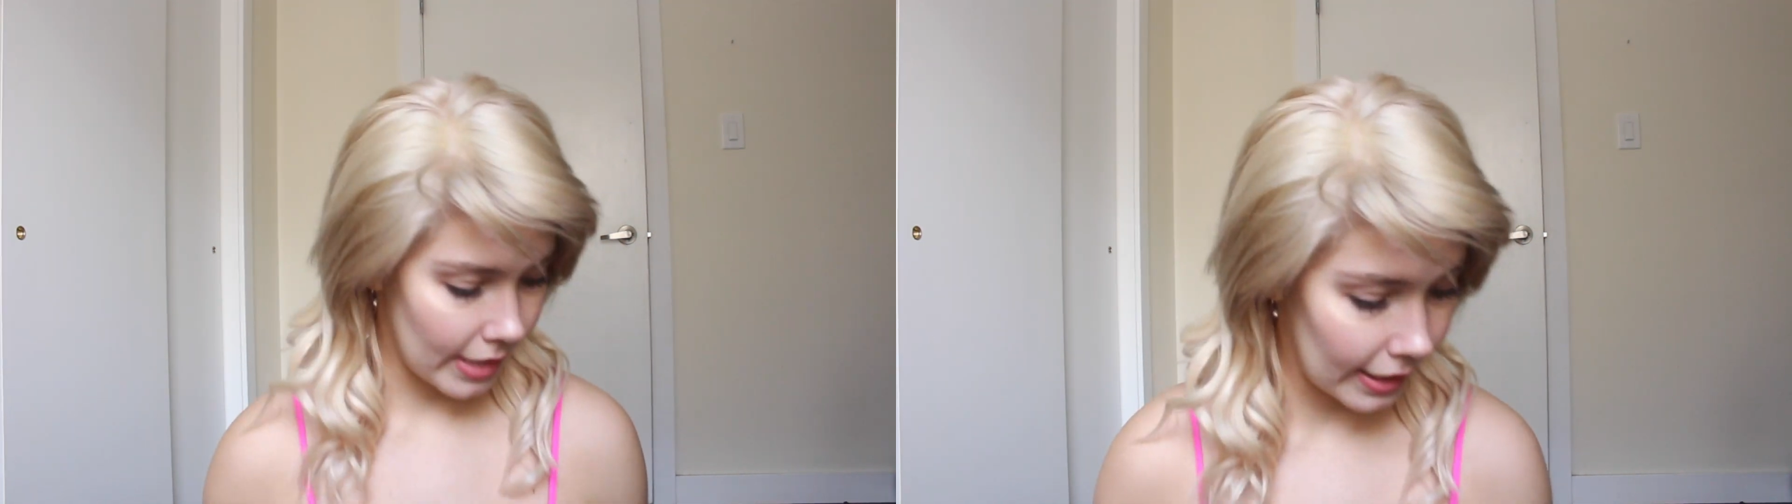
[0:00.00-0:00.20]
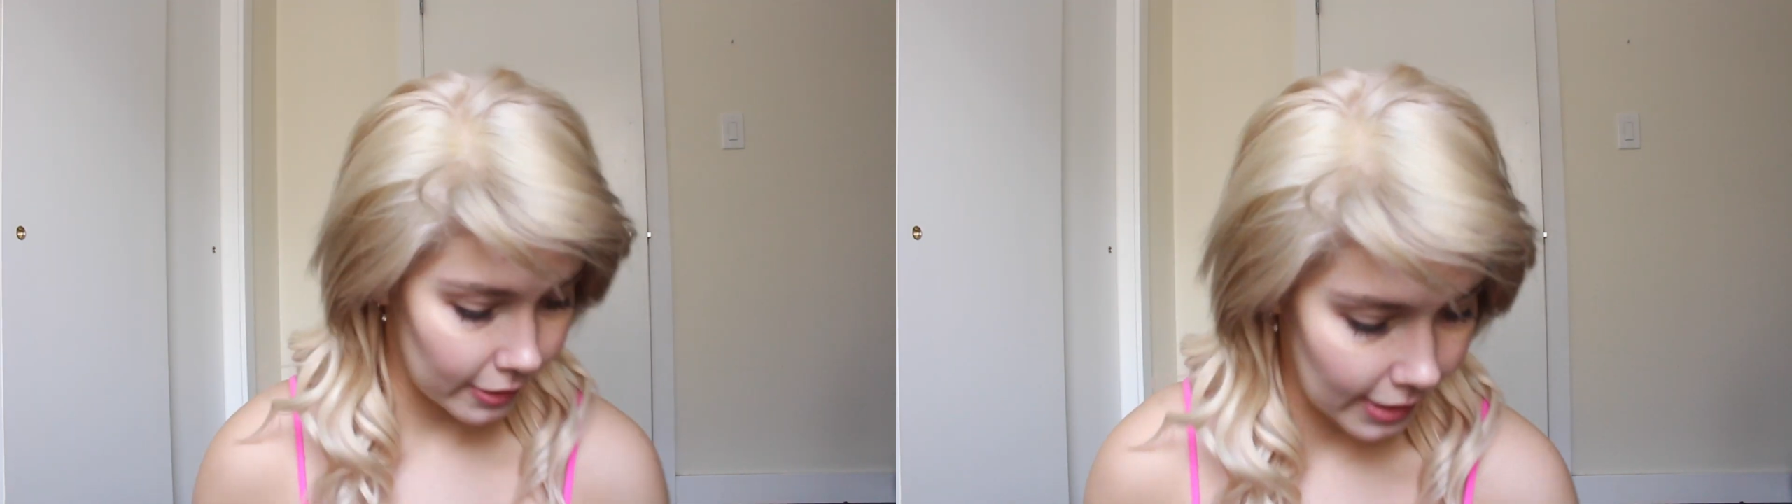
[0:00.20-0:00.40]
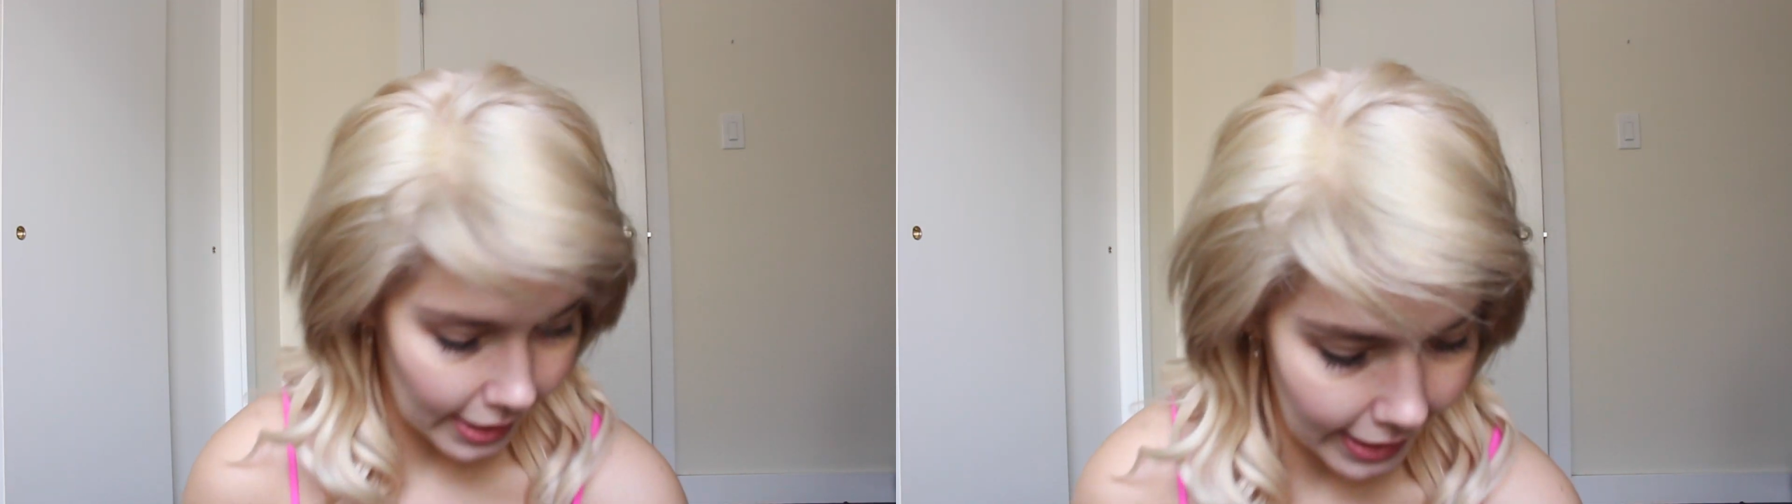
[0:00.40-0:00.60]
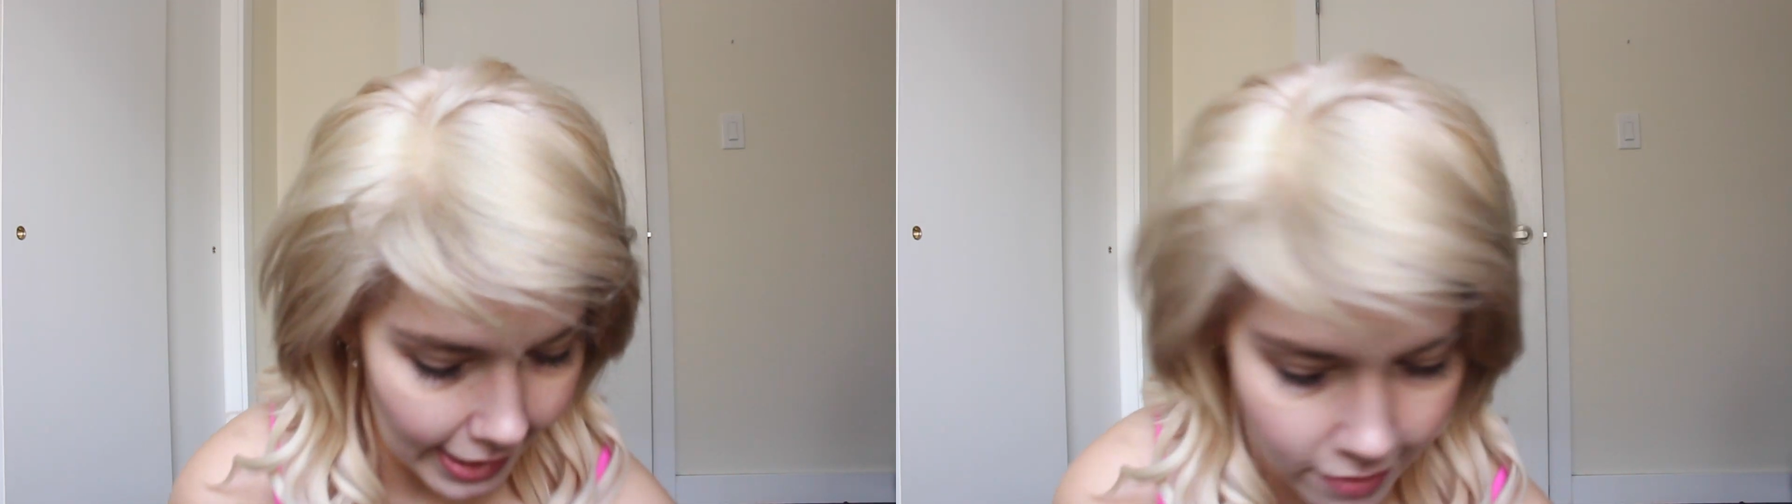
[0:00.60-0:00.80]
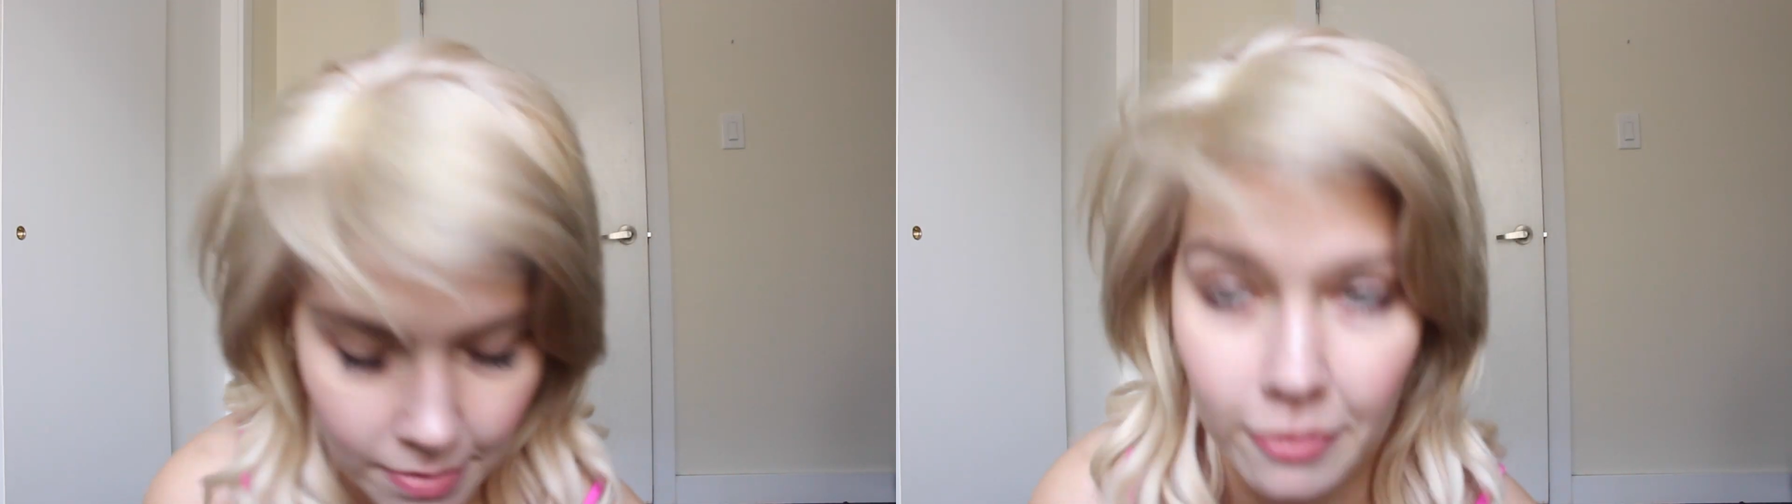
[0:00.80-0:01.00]
I look like I
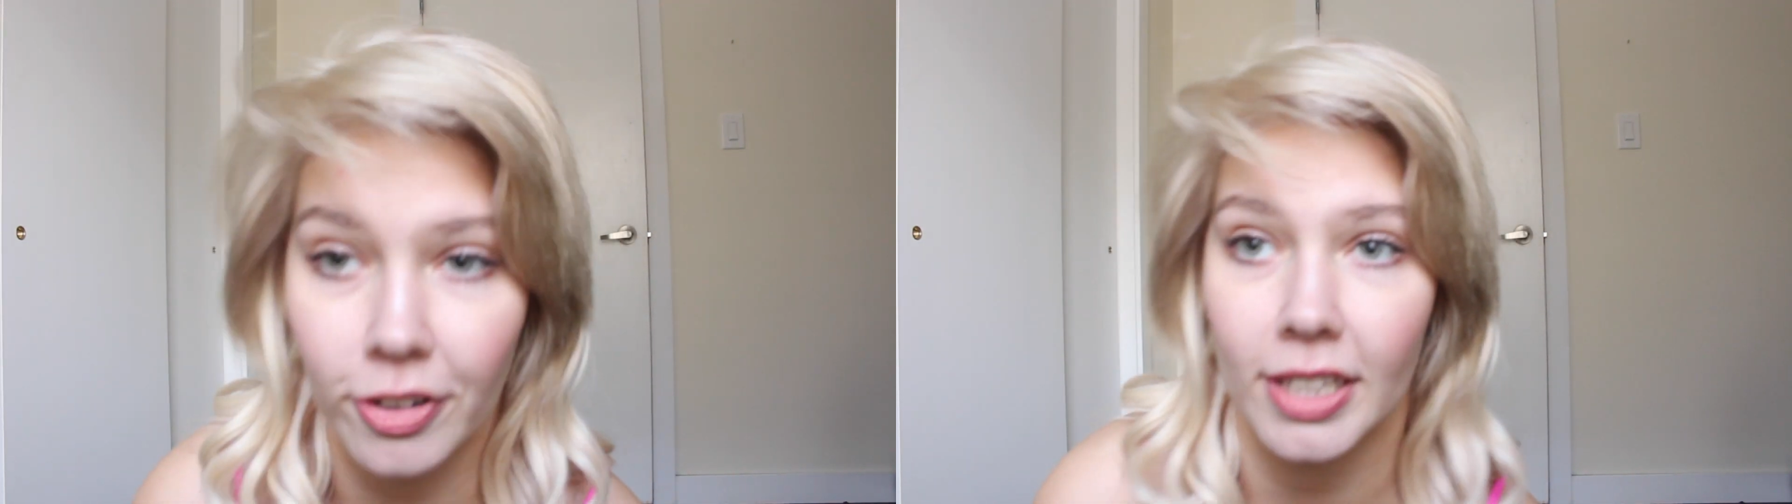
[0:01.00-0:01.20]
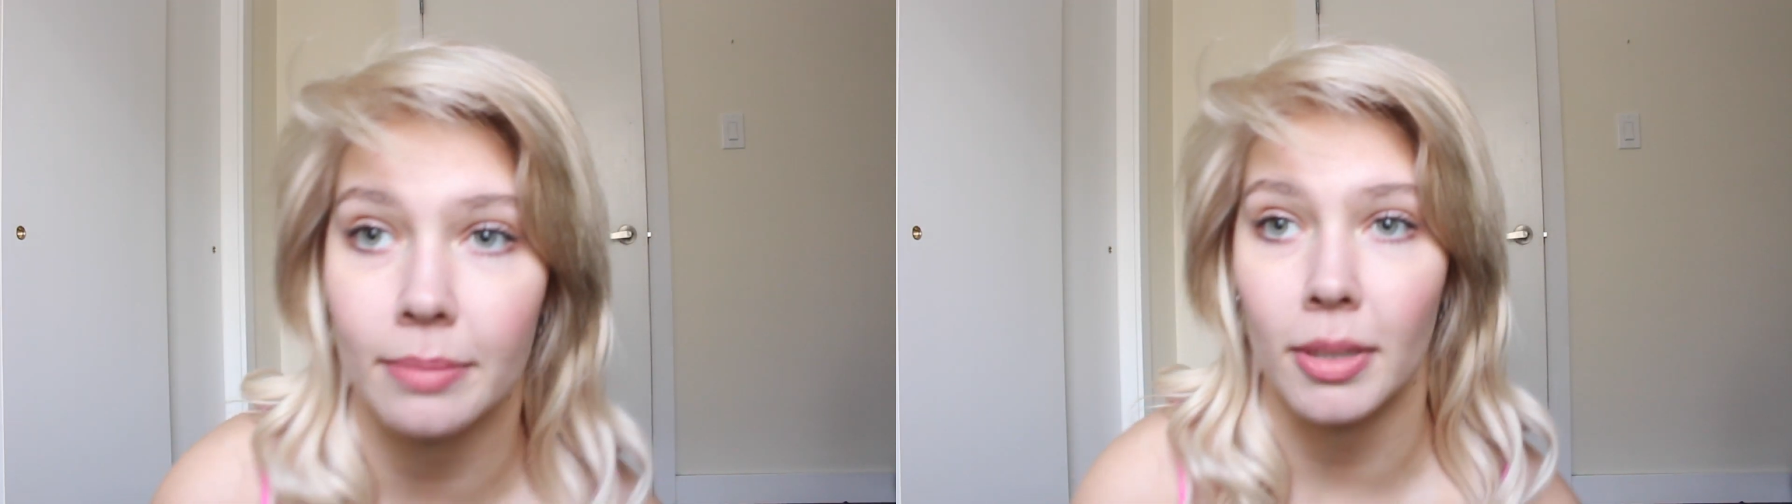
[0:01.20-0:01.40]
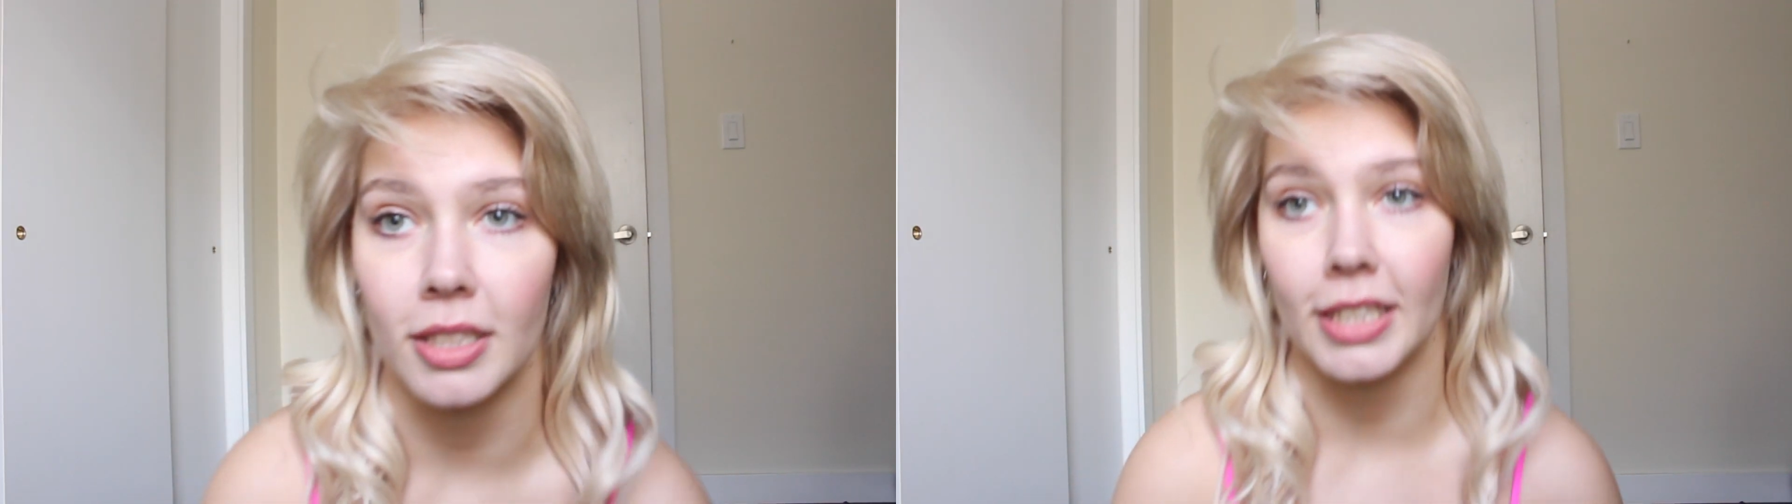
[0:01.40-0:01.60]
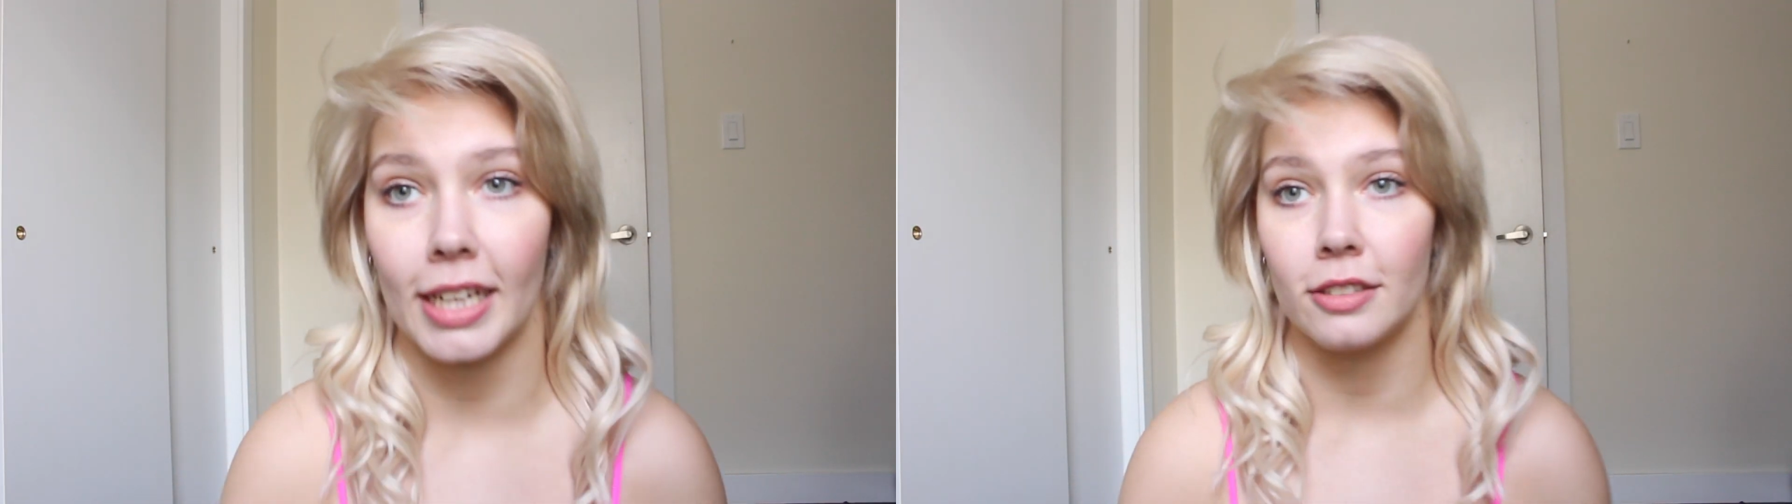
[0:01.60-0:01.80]
have a freaking mullet.